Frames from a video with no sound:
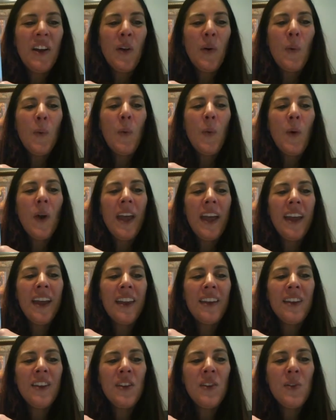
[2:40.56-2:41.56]

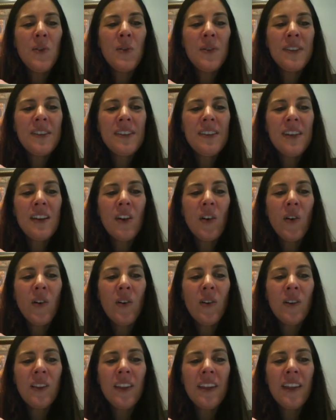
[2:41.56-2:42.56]
when you see
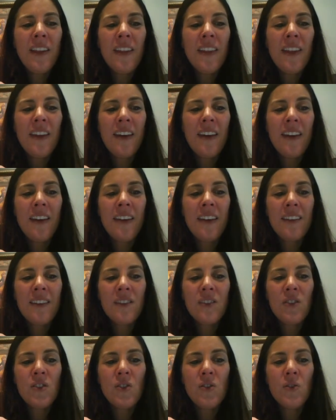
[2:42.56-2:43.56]
only the
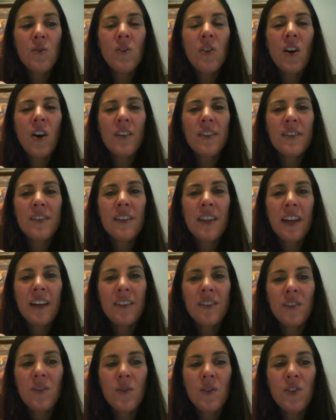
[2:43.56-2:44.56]
two dots
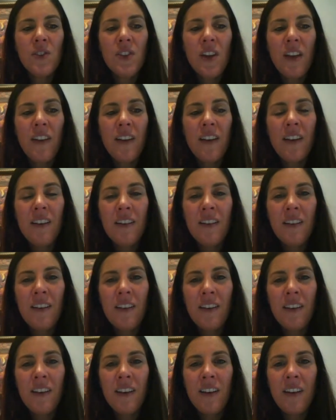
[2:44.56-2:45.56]
next to each other,
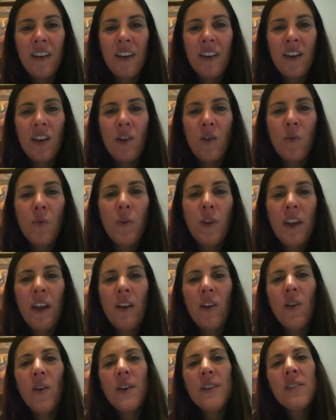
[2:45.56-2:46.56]
we are
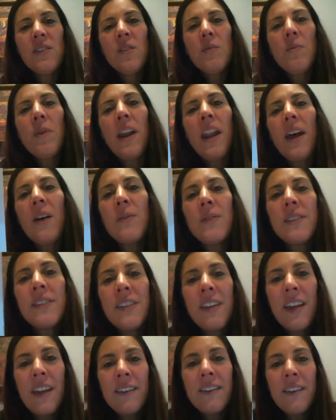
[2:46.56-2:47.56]
going to pronounce
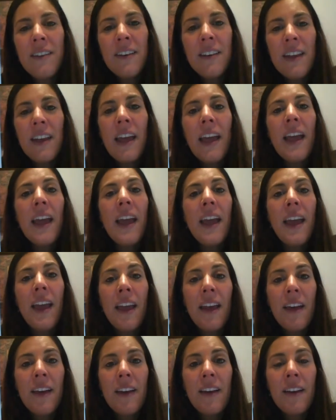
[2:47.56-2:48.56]
it
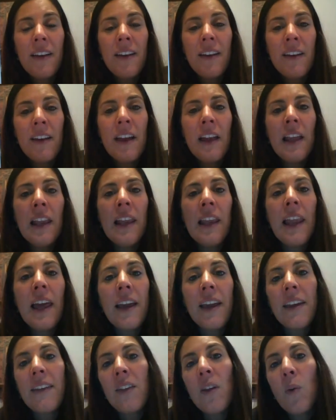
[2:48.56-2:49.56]
E.
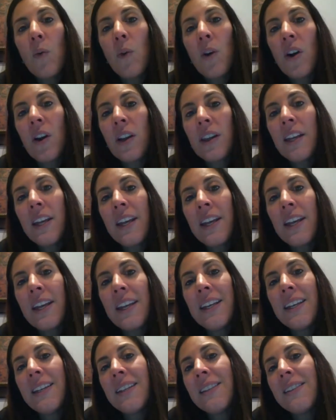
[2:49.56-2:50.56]
Like in the word
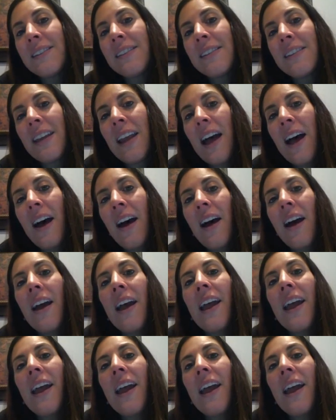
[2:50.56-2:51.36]
Israel.